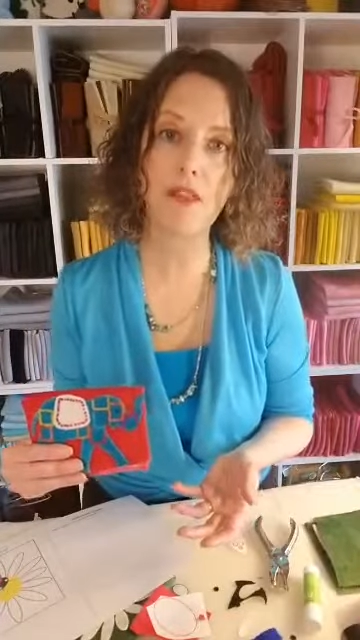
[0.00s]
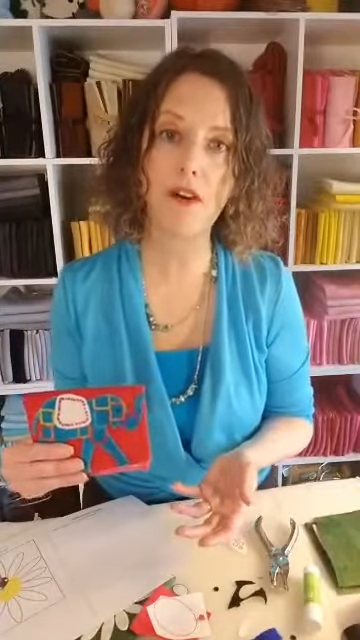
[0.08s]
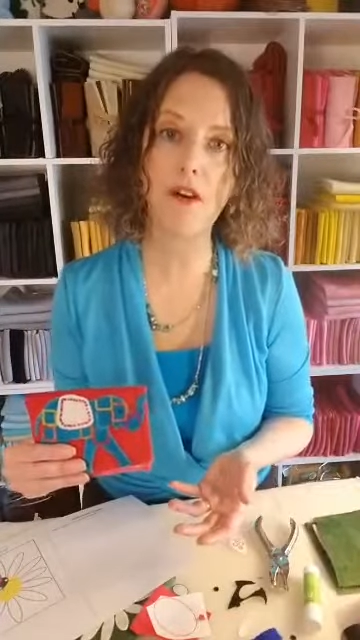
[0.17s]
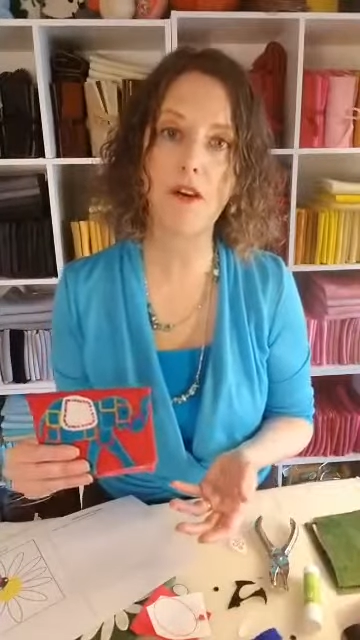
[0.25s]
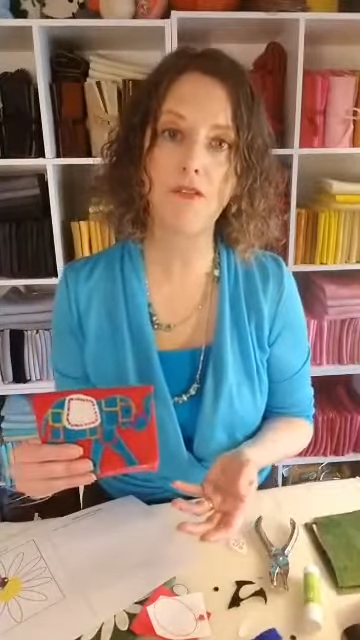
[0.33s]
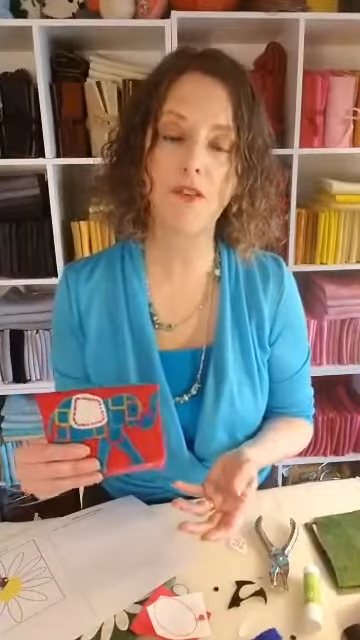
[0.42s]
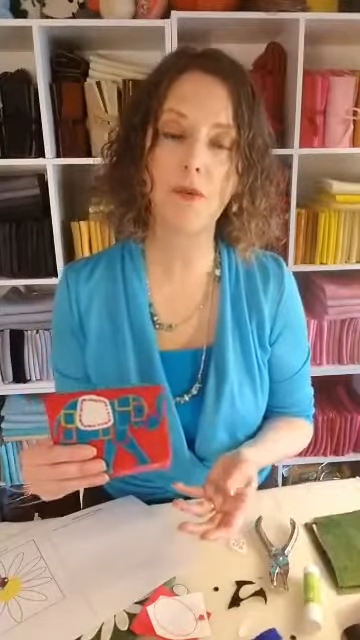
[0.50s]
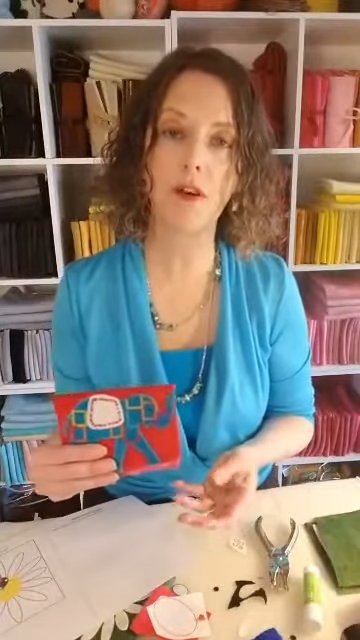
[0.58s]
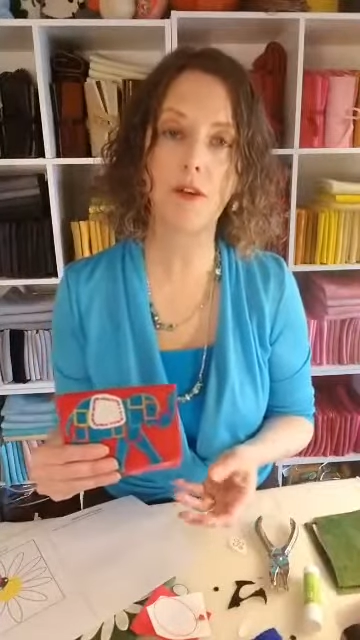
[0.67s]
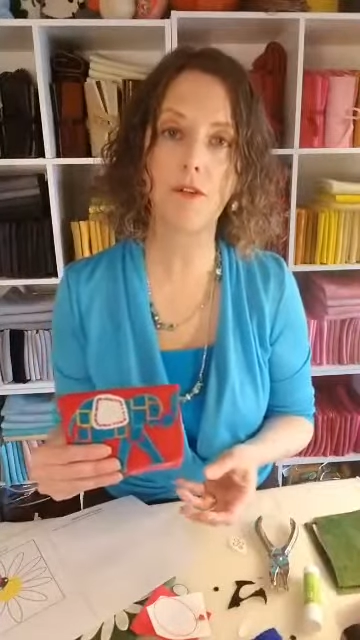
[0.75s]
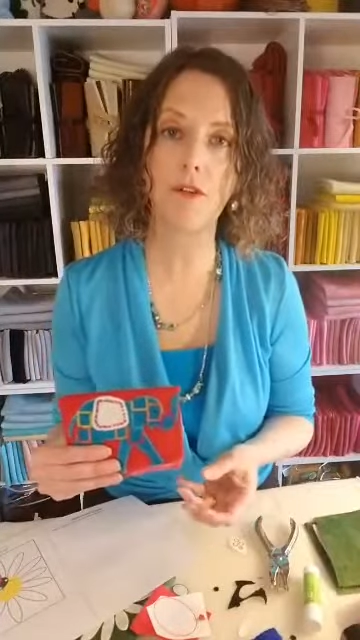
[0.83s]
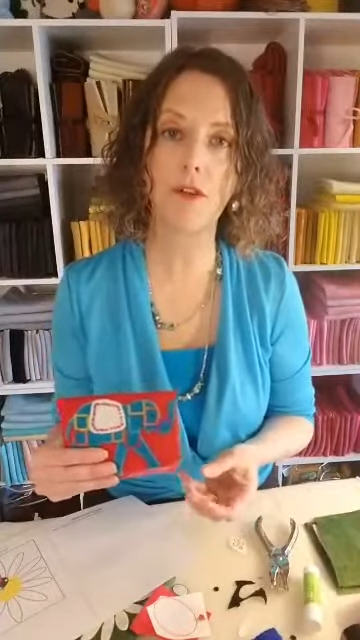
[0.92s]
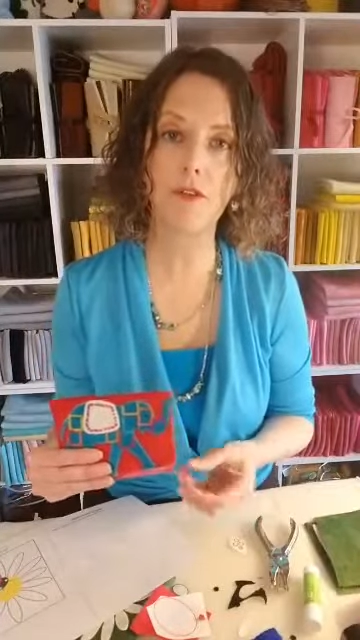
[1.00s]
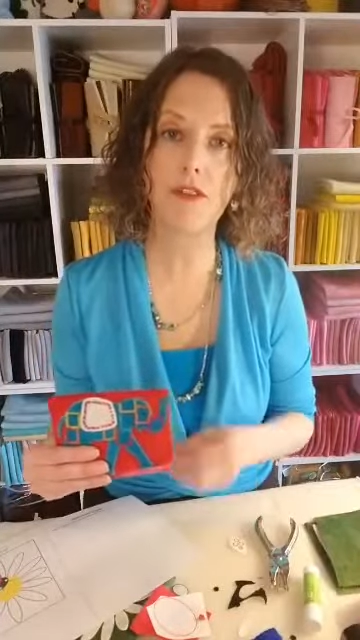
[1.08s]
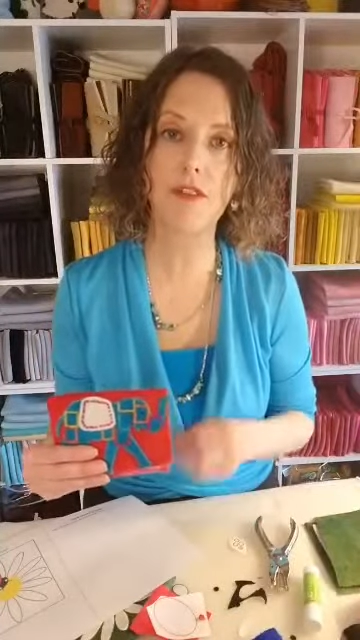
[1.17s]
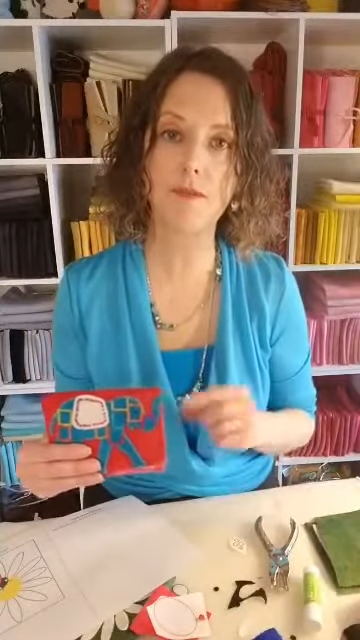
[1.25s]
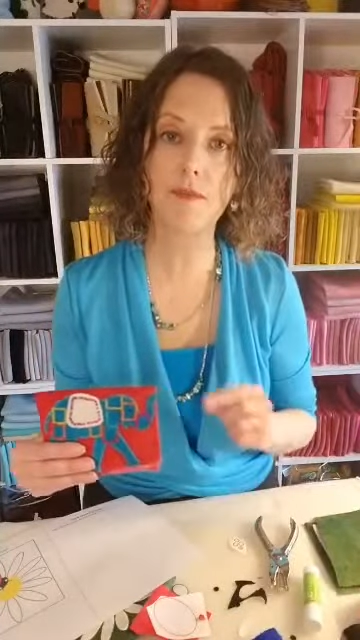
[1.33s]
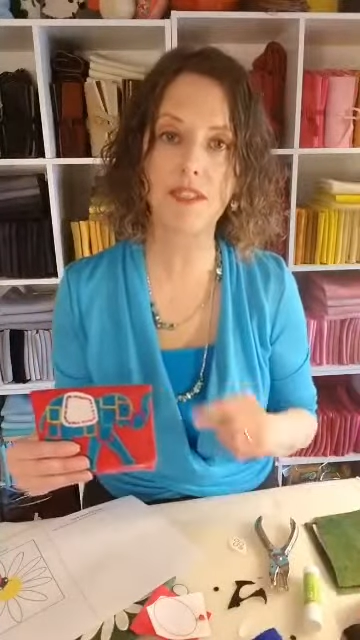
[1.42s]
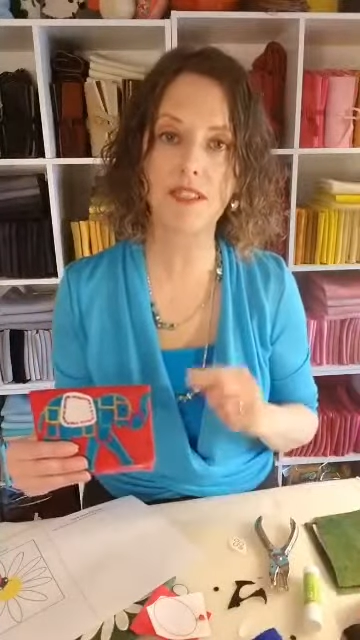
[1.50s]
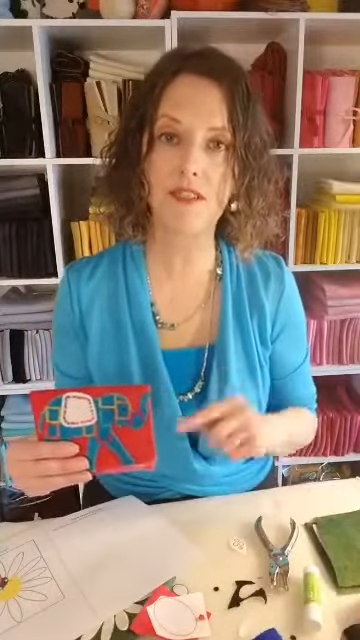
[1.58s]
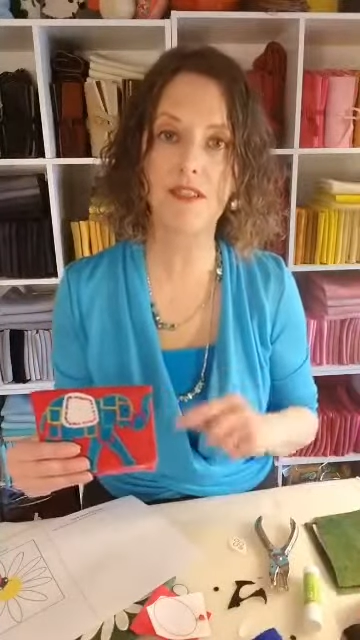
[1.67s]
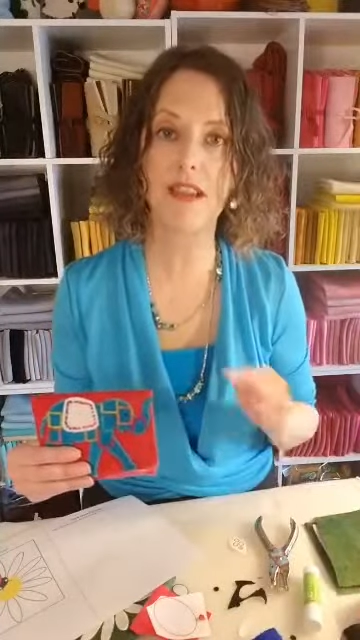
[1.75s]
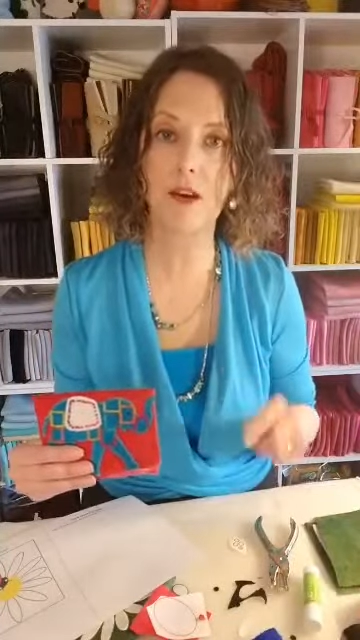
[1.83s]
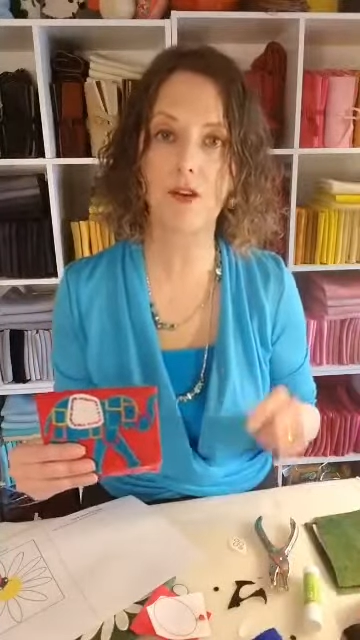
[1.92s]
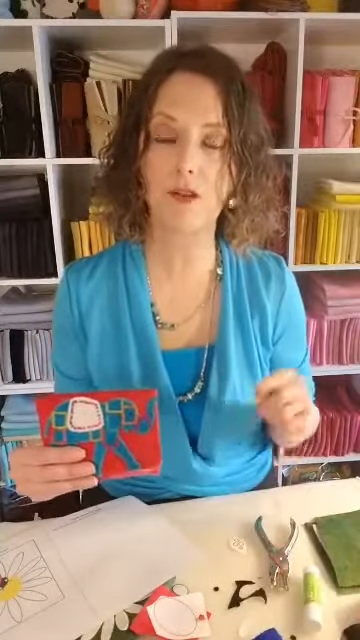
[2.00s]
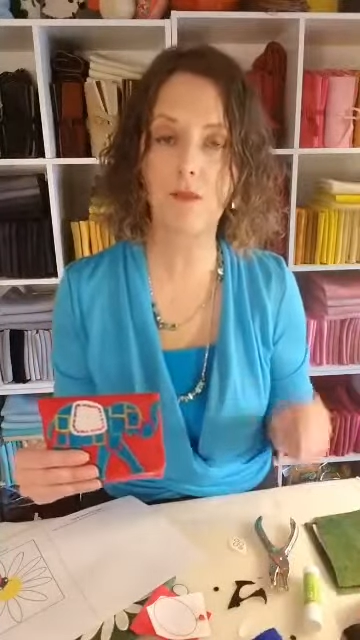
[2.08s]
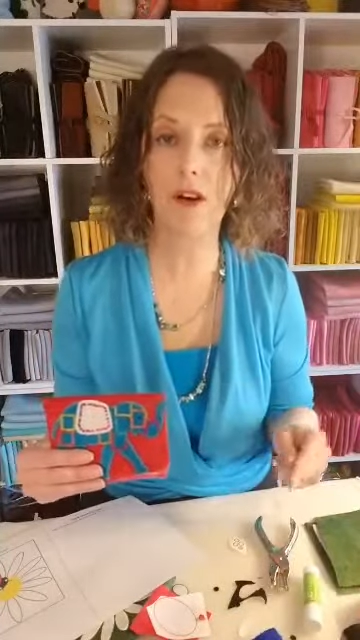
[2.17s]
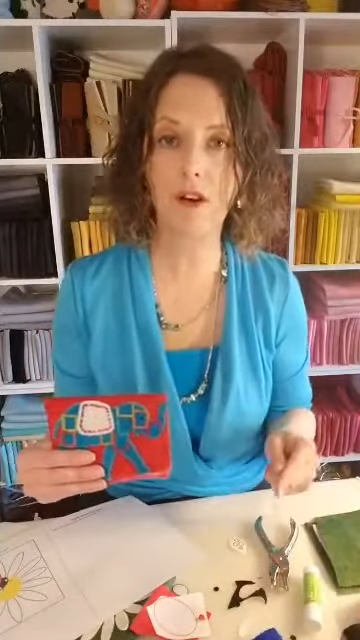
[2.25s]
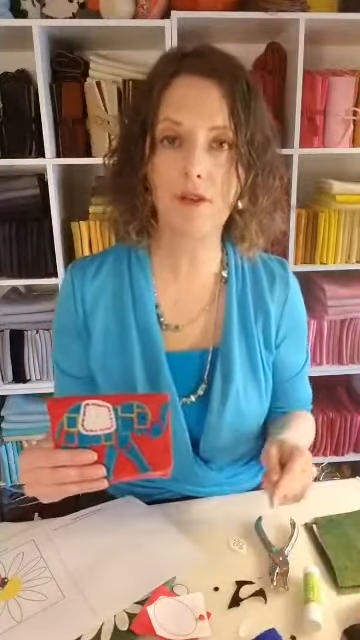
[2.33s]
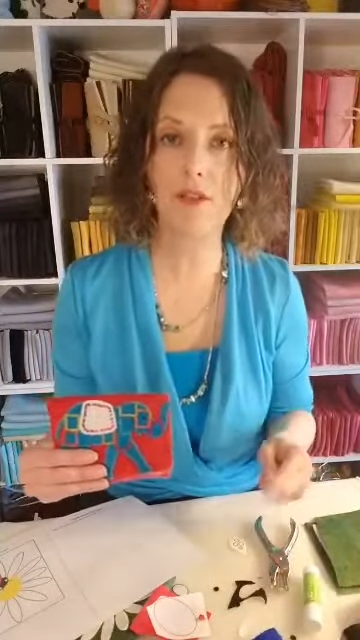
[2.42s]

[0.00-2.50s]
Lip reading: though if you want to order them still today or tomorrow